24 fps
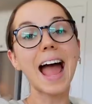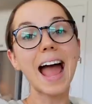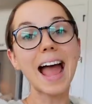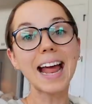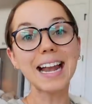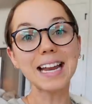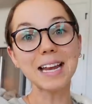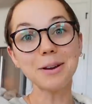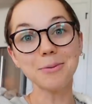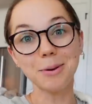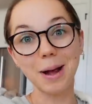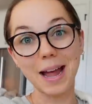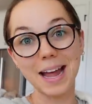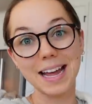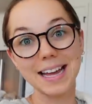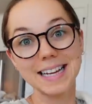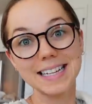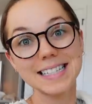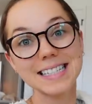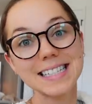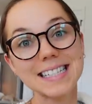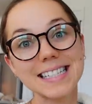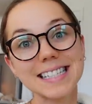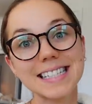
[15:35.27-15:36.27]

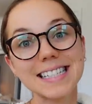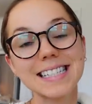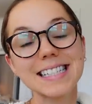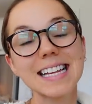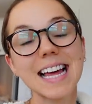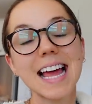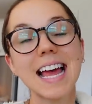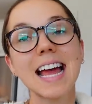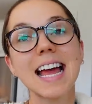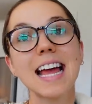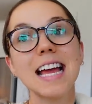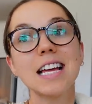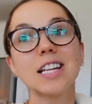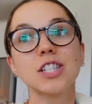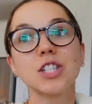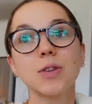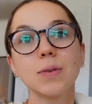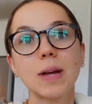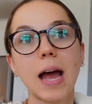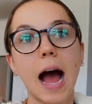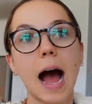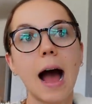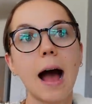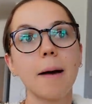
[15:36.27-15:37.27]
Anyways, so
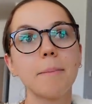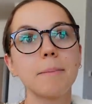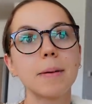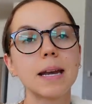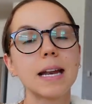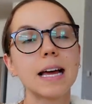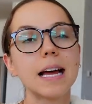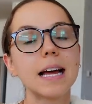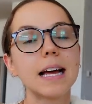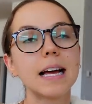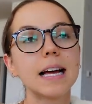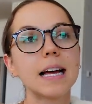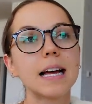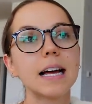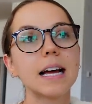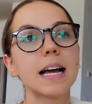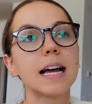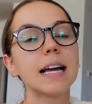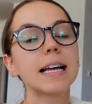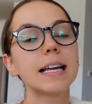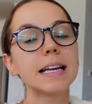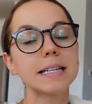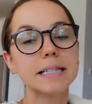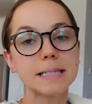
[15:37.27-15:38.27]
yeah, I'm gonna
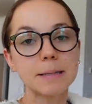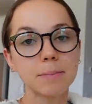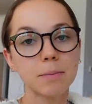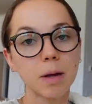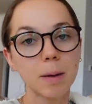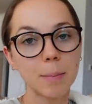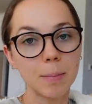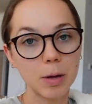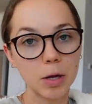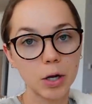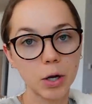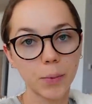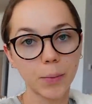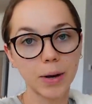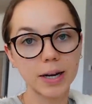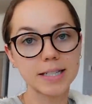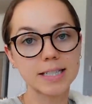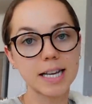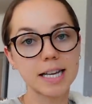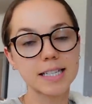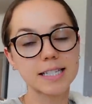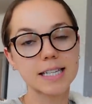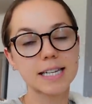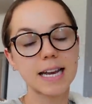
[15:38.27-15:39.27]
get some computer work
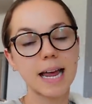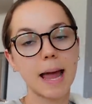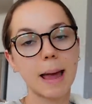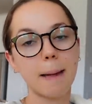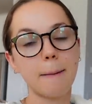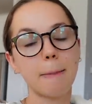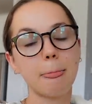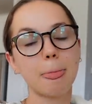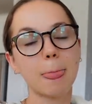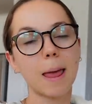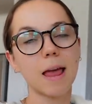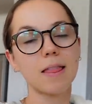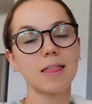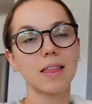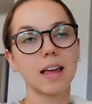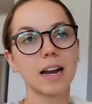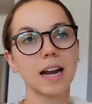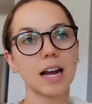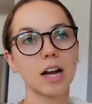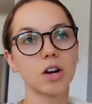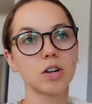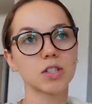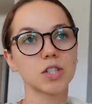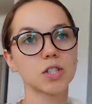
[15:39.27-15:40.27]
done today and then
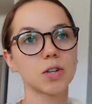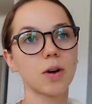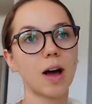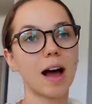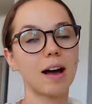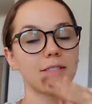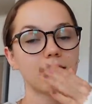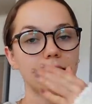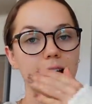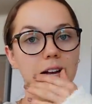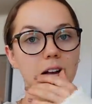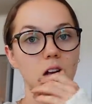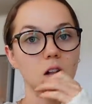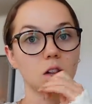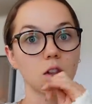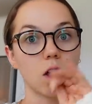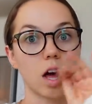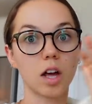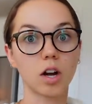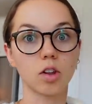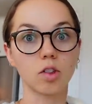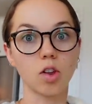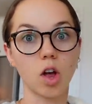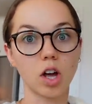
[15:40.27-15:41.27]
I also have like a
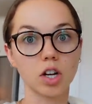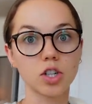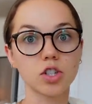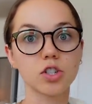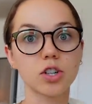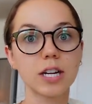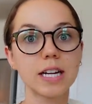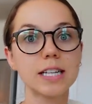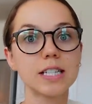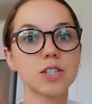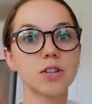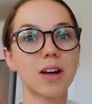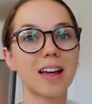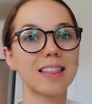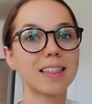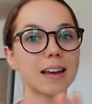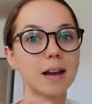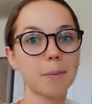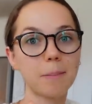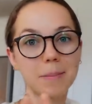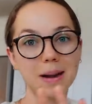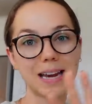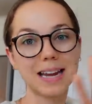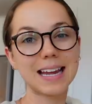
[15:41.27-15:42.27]
lot of laundry so I
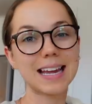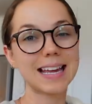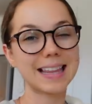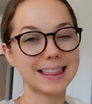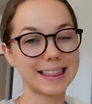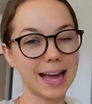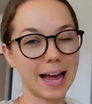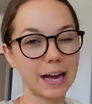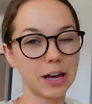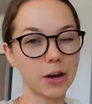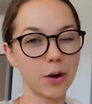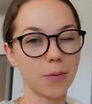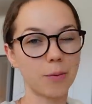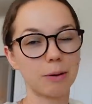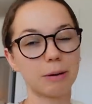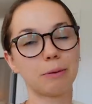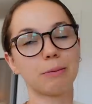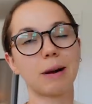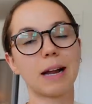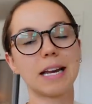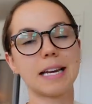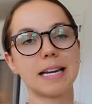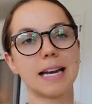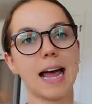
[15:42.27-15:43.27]
think I'm gonna get that going
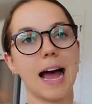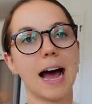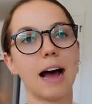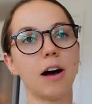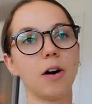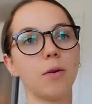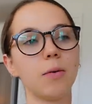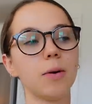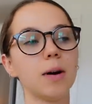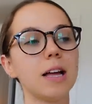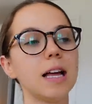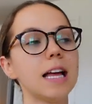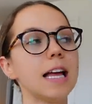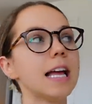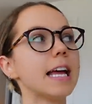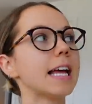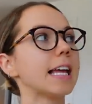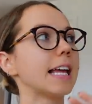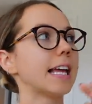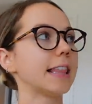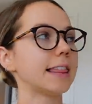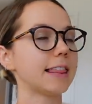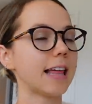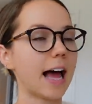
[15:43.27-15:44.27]
right now.
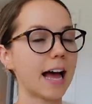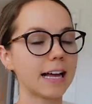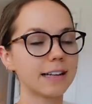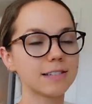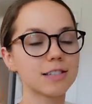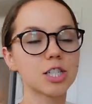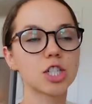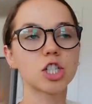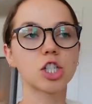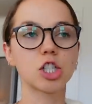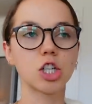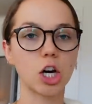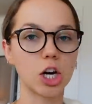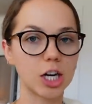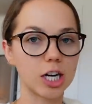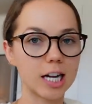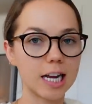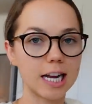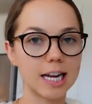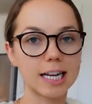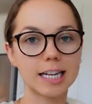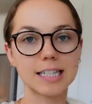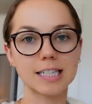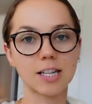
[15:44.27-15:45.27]
Get that
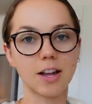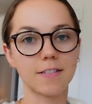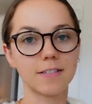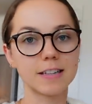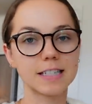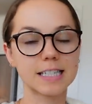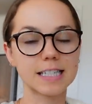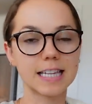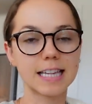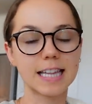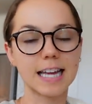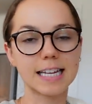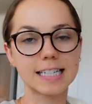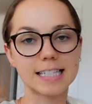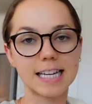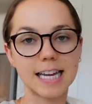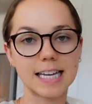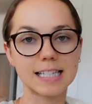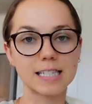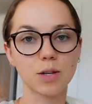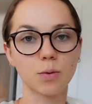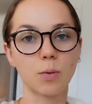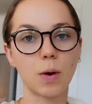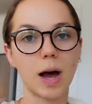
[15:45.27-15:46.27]
starting because obviously that
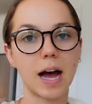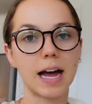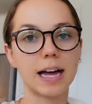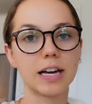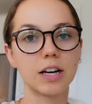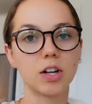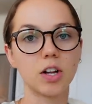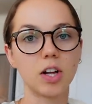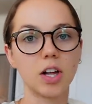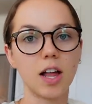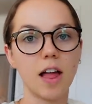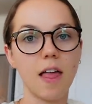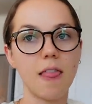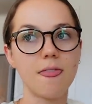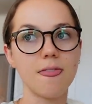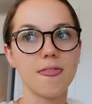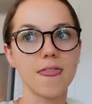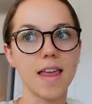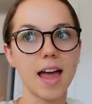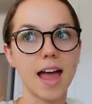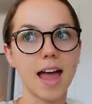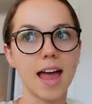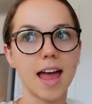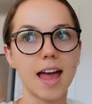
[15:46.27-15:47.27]
takes a while
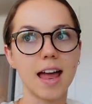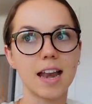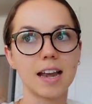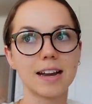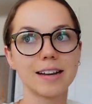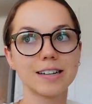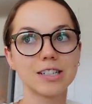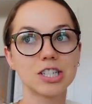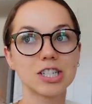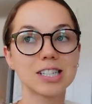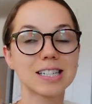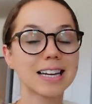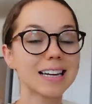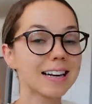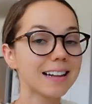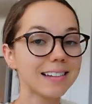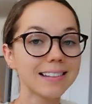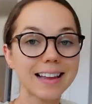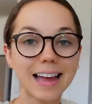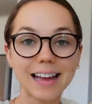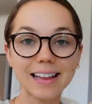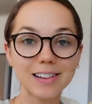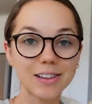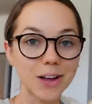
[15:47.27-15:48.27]
and then just gonna
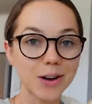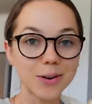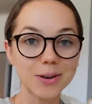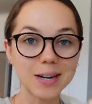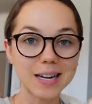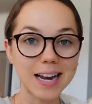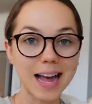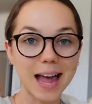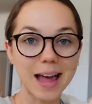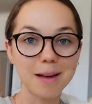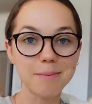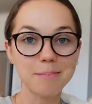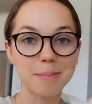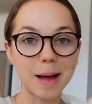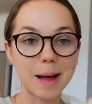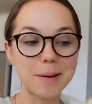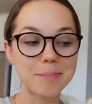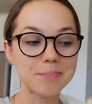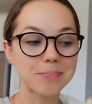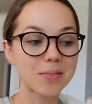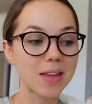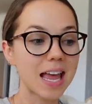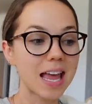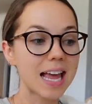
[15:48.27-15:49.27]
lay low today but
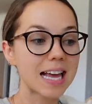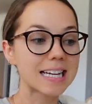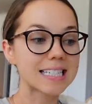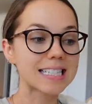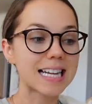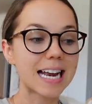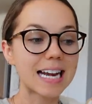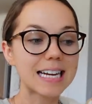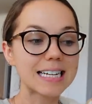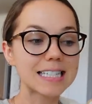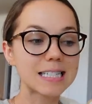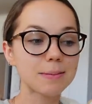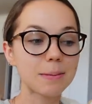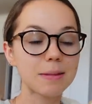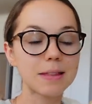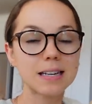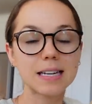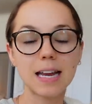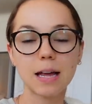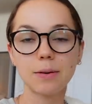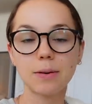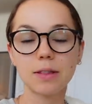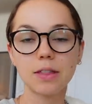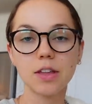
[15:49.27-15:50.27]
excited to spend the
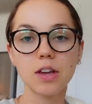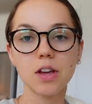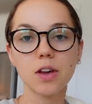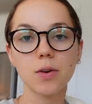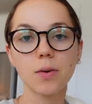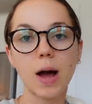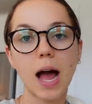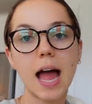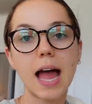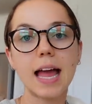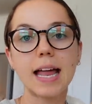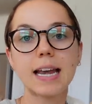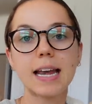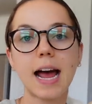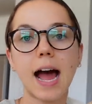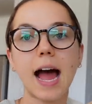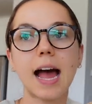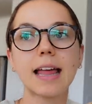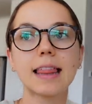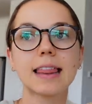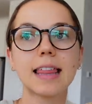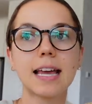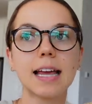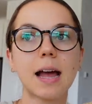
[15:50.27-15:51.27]
day with you and
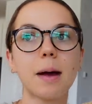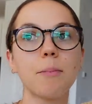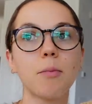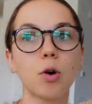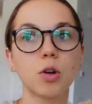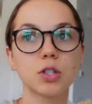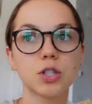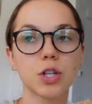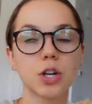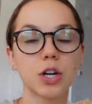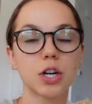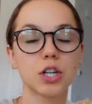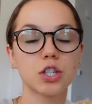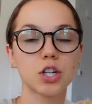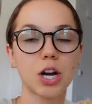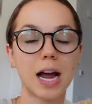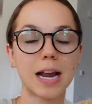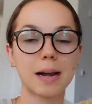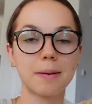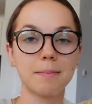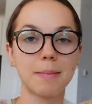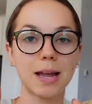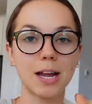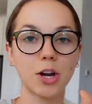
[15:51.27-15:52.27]
I think I'm also gonna
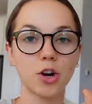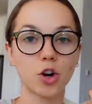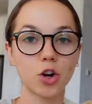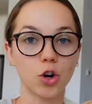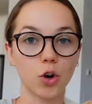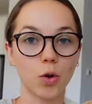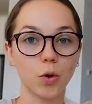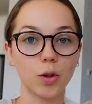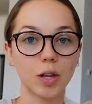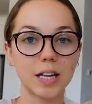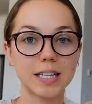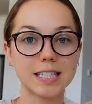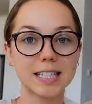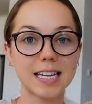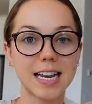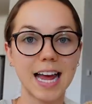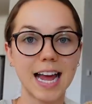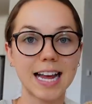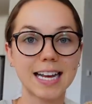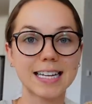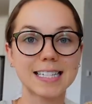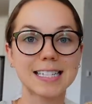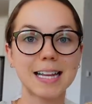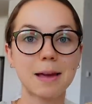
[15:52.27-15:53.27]
try to make granola
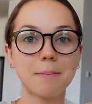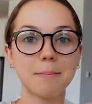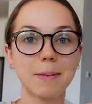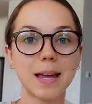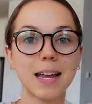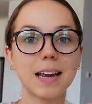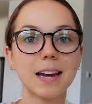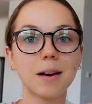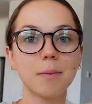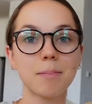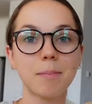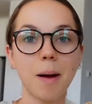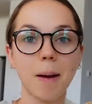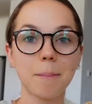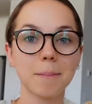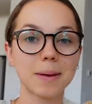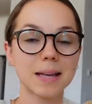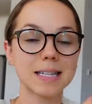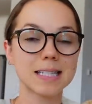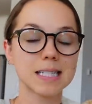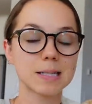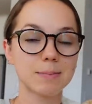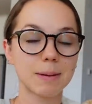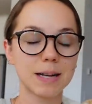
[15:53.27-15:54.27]
today because I made
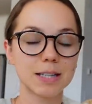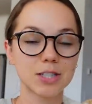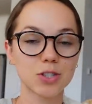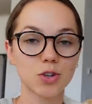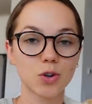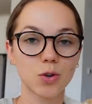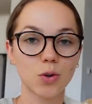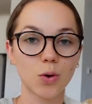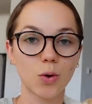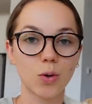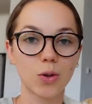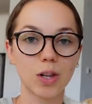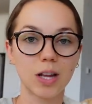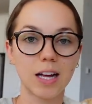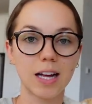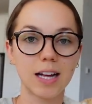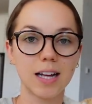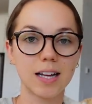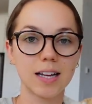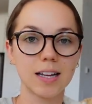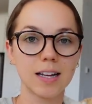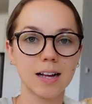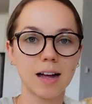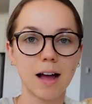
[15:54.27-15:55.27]
pumpkin spice
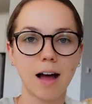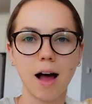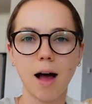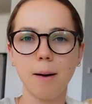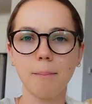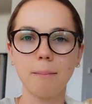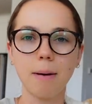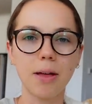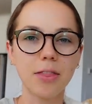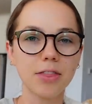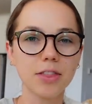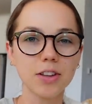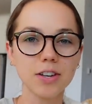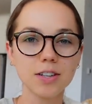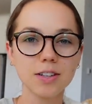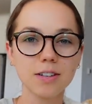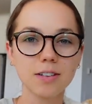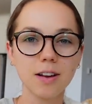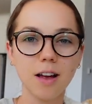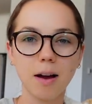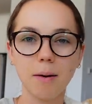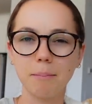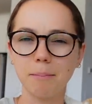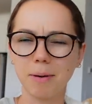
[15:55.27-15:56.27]
granola a month
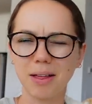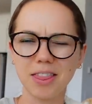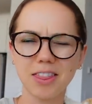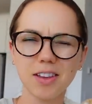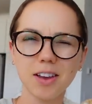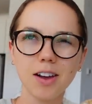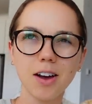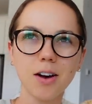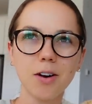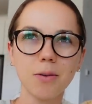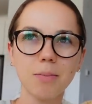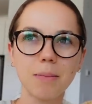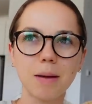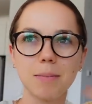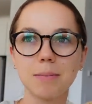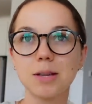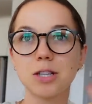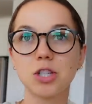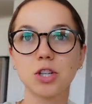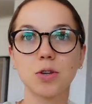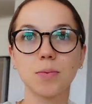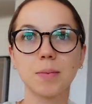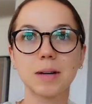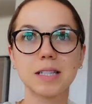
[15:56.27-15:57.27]
a month ago,
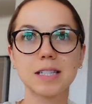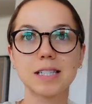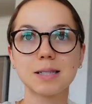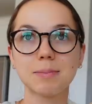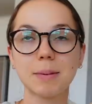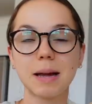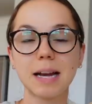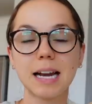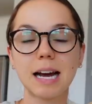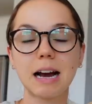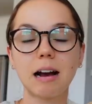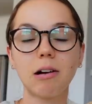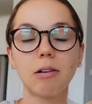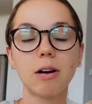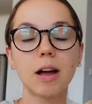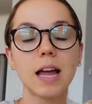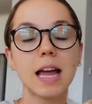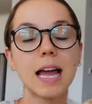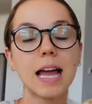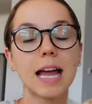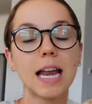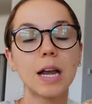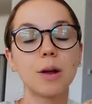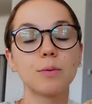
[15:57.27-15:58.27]
maybe two months by now, and
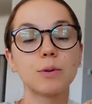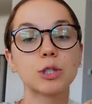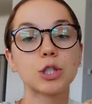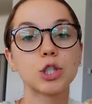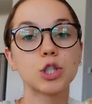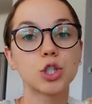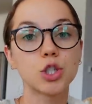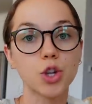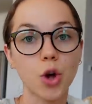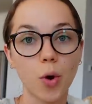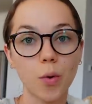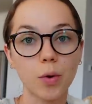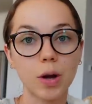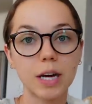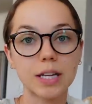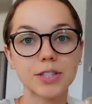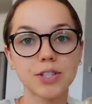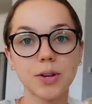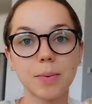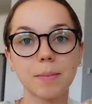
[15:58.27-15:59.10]
it was so good.